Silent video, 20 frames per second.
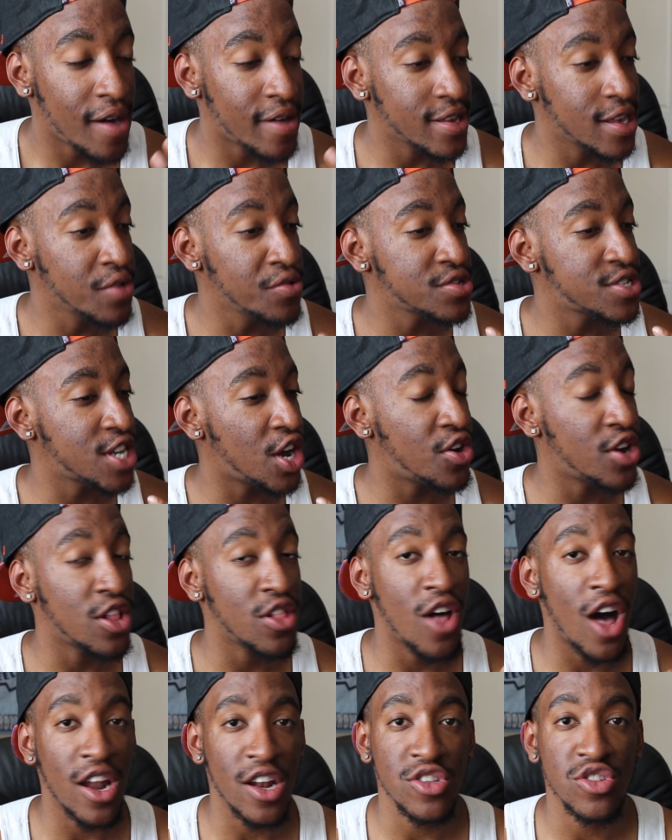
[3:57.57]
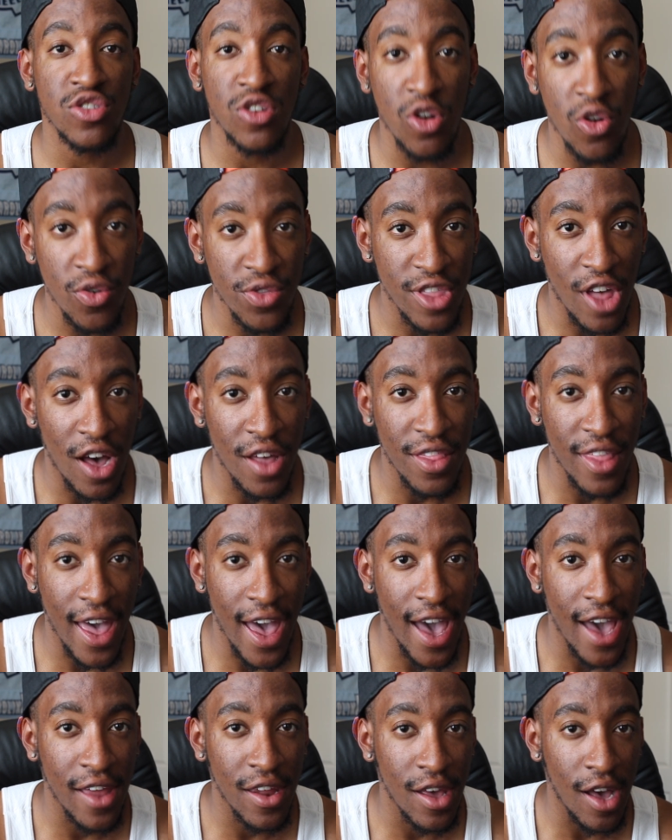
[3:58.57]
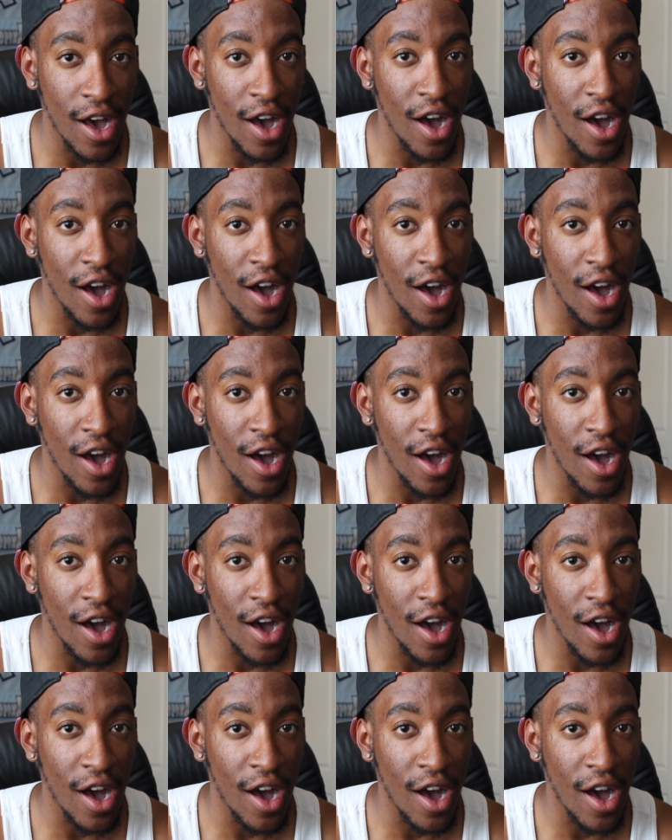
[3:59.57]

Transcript: He was telling a lot of truth on that,